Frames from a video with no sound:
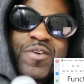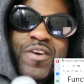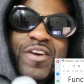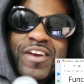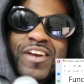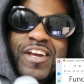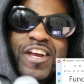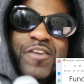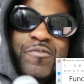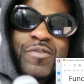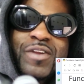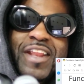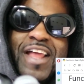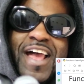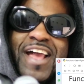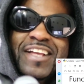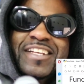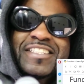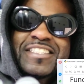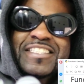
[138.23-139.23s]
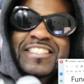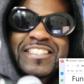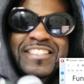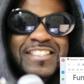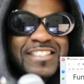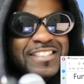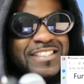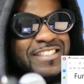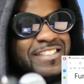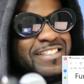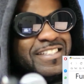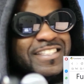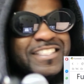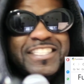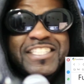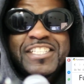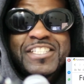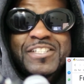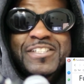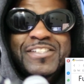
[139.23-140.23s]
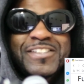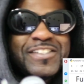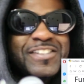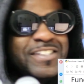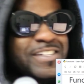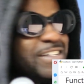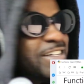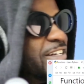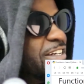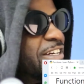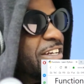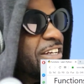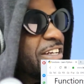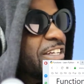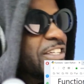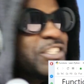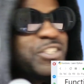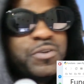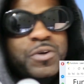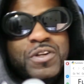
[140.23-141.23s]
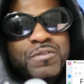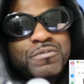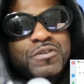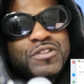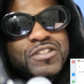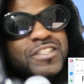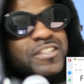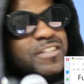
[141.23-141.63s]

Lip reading: and relax and chill. Enjoy the music.